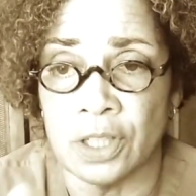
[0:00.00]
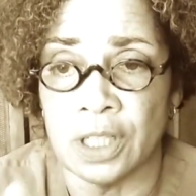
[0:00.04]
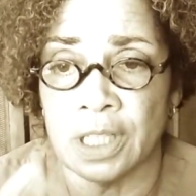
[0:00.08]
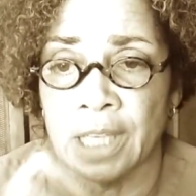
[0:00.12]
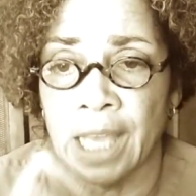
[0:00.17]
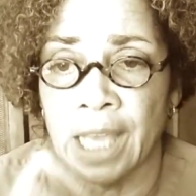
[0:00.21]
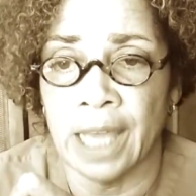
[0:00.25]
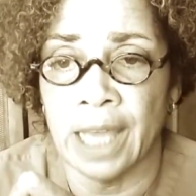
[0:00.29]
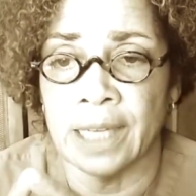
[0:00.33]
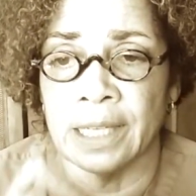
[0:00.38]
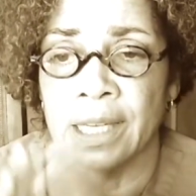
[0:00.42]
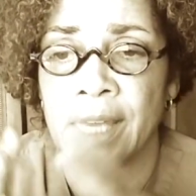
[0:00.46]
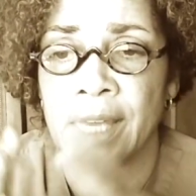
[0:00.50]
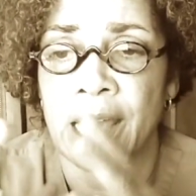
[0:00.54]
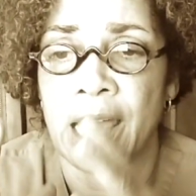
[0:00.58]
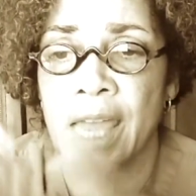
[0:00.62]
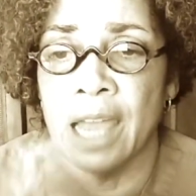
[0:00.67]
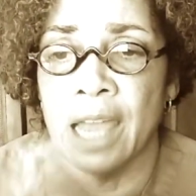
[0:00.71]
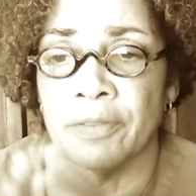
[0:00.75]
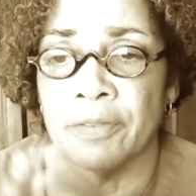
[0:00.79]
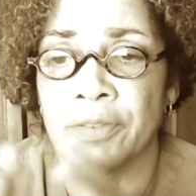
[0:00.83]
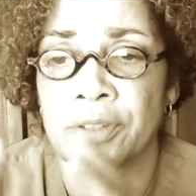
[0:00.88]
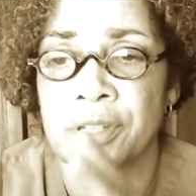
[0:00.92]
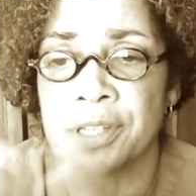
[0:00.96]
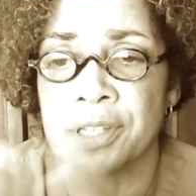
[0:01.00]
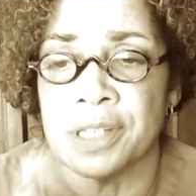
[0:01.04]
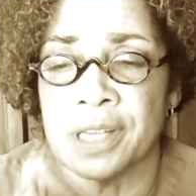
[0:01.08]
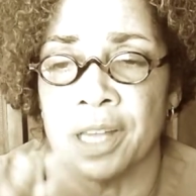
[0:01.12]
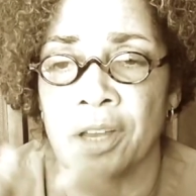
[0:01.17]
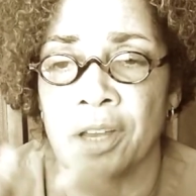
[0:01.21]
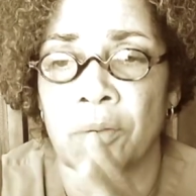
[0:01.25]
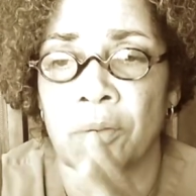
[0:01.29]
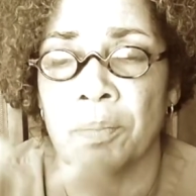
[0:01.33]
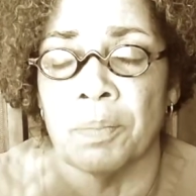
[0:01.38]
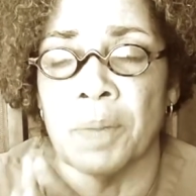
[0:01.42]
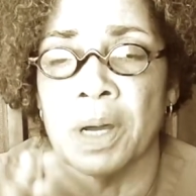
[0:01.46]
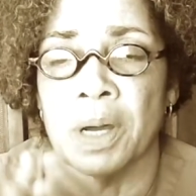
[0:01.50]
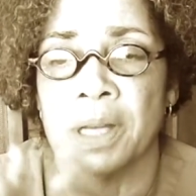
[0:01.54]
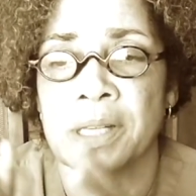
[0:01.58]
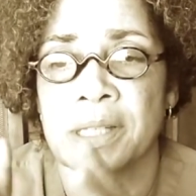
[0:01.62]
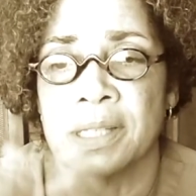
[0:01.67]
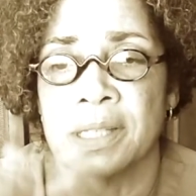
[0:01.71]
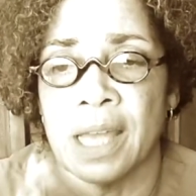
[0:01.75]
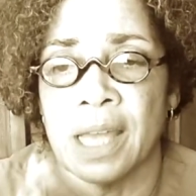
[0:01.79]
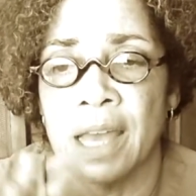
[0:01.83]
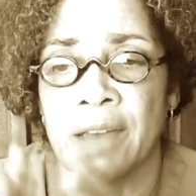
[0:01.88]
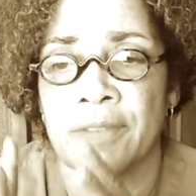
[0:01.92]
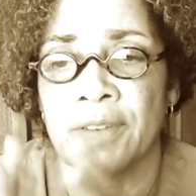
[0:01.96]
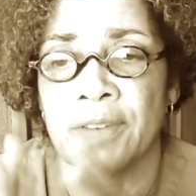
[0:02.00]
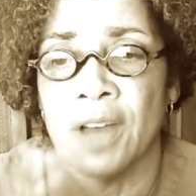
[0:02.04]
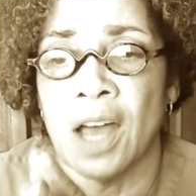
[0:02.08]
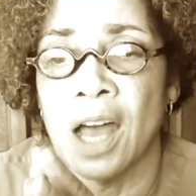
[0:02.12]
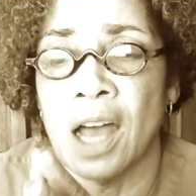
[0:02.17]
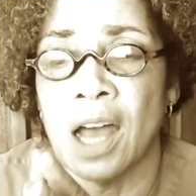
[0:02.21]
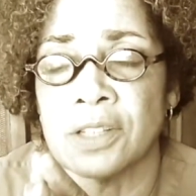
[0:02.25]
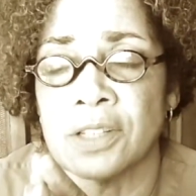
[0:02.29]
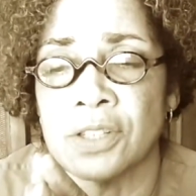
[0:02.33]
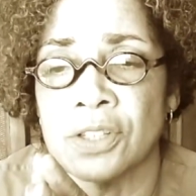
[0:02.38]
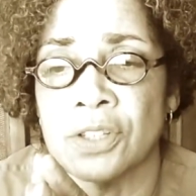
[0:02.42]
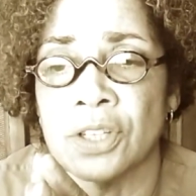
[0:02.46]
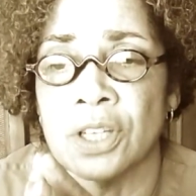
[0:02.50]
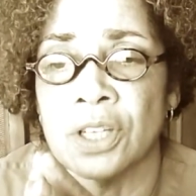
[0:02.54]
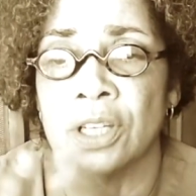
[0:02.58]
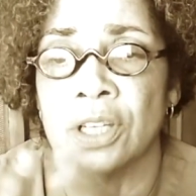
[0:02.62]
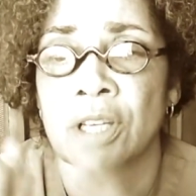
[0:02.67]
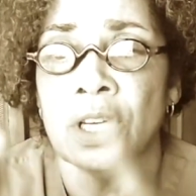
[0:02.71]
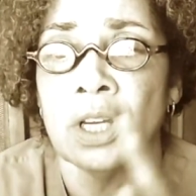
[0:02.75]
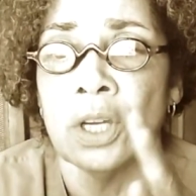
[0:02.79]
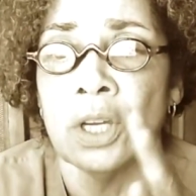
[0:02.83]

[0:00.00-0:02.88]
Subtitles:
Again, every cell must have oxygen.